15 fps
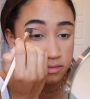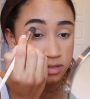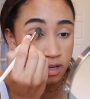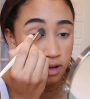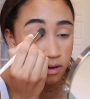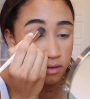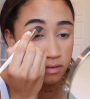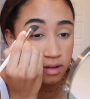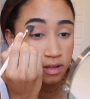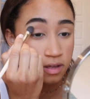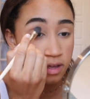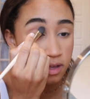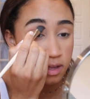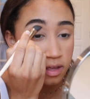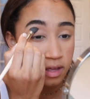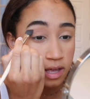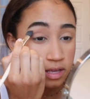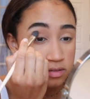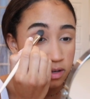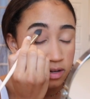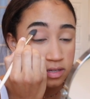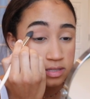So
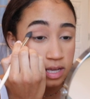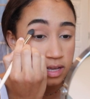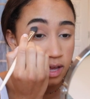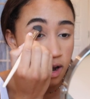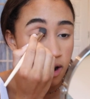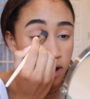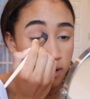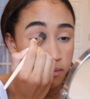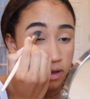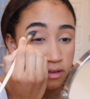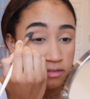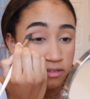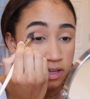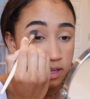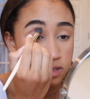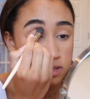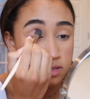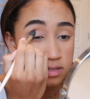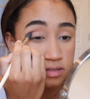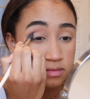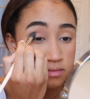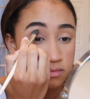as long as I get it on my
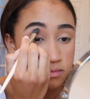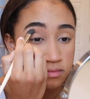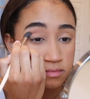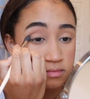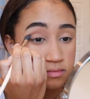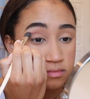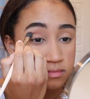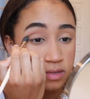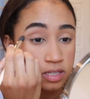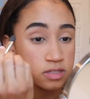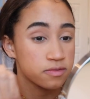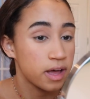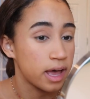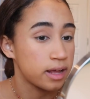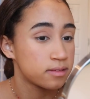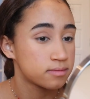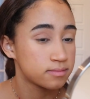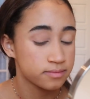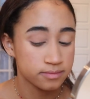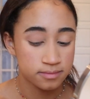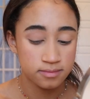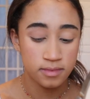face, that's fine.
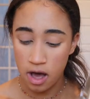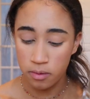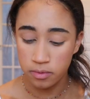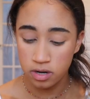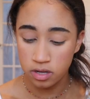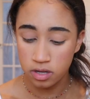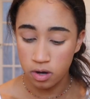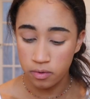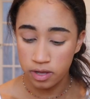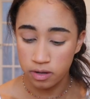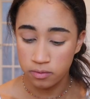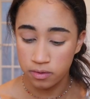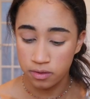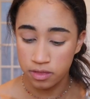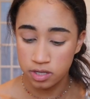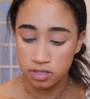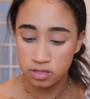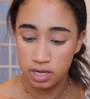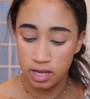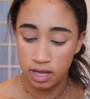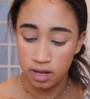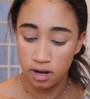Now I'm gonna go in with the
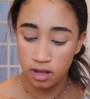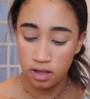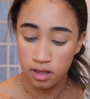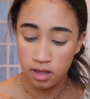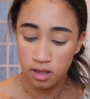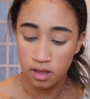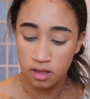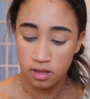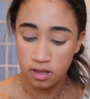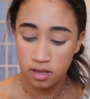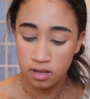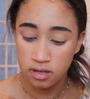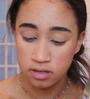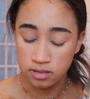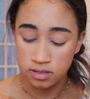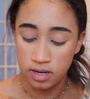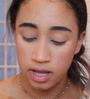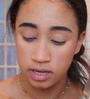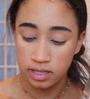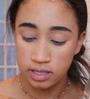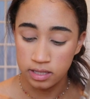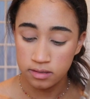shade
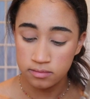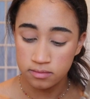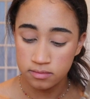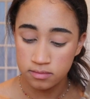Nutty.